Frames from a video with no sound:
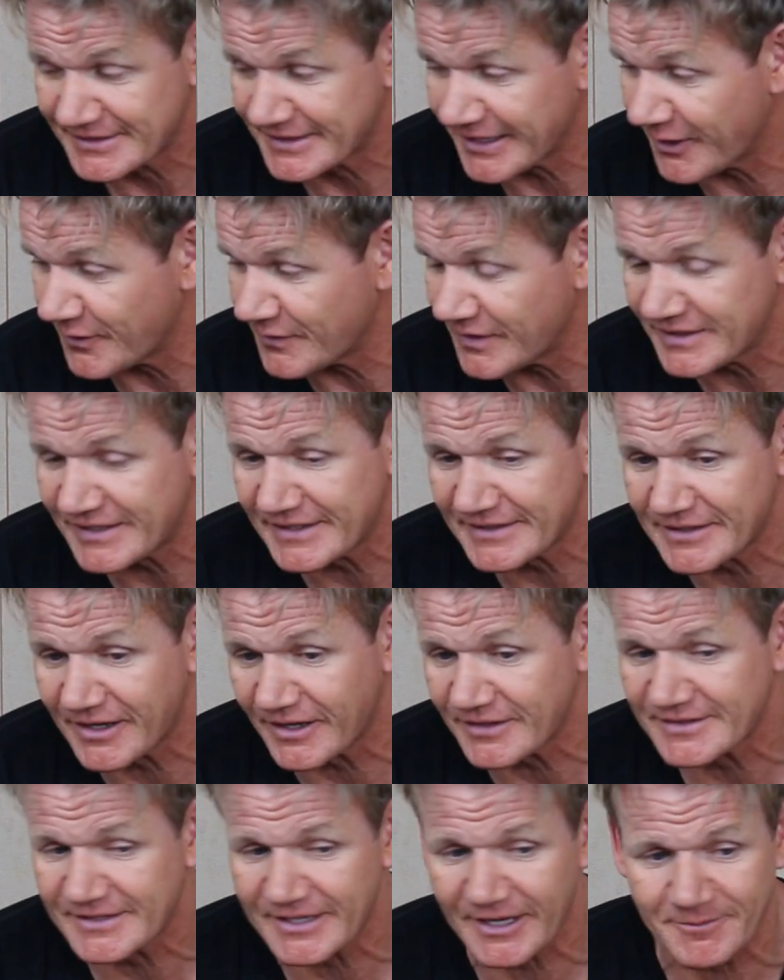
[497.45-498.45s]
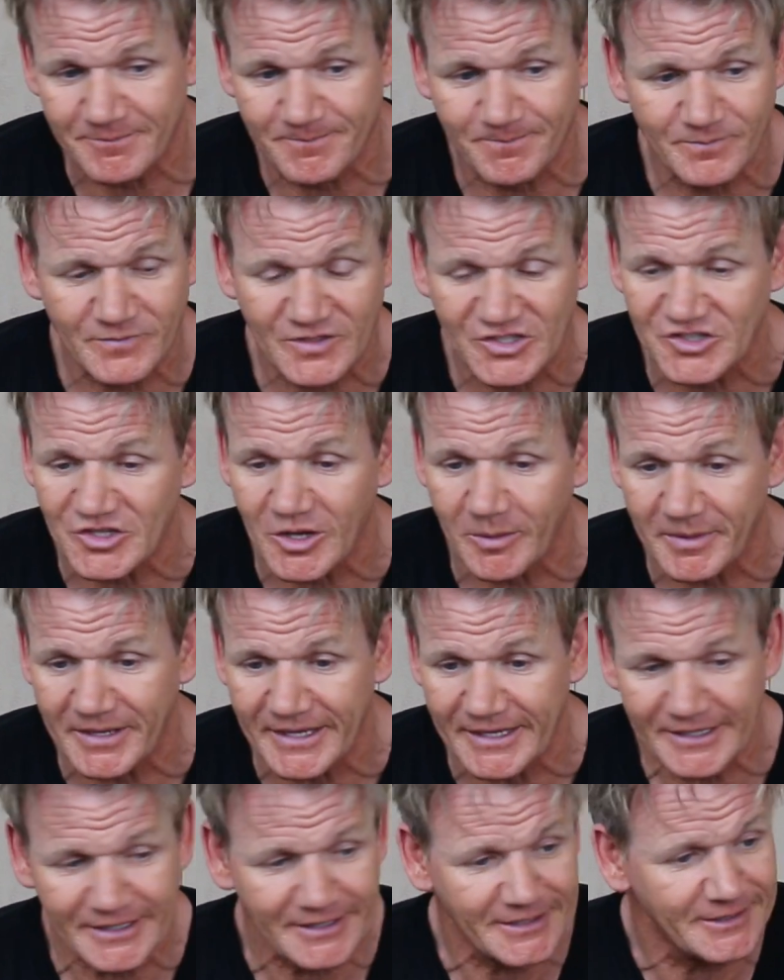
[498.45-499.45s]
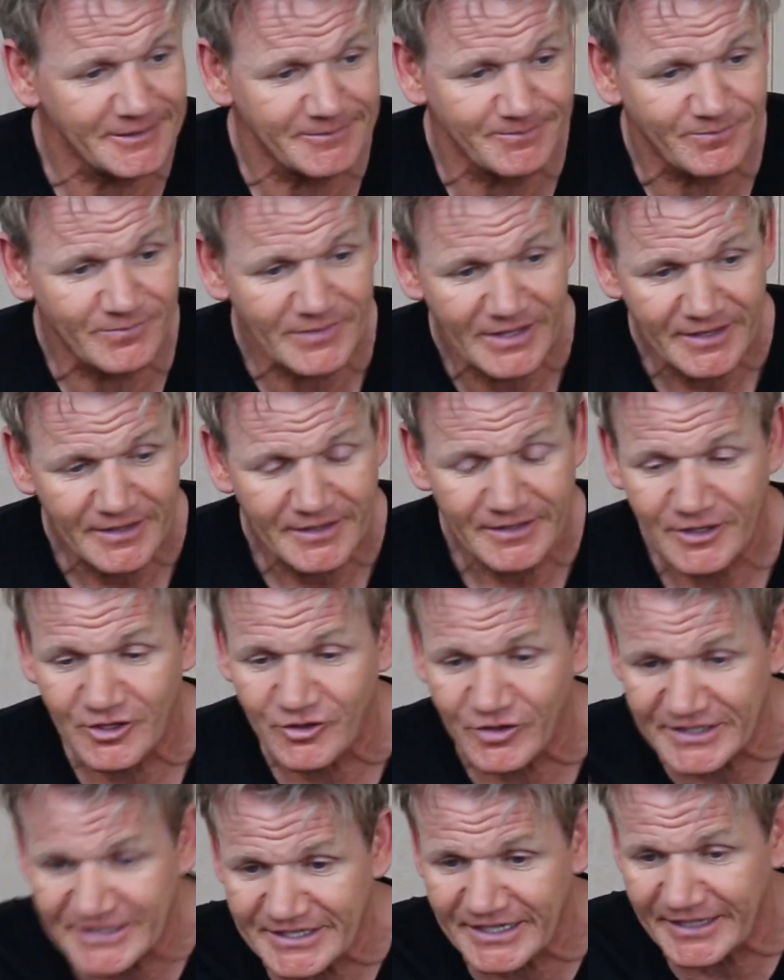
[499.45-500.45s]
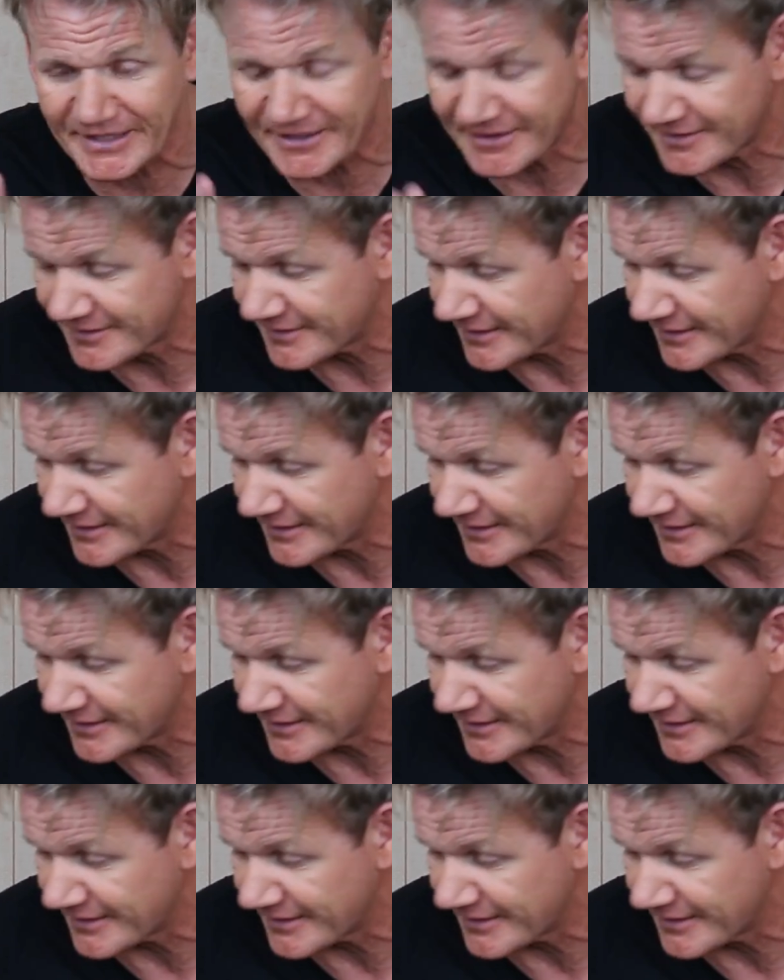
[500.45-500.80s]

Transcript: So this is not some snobby critique,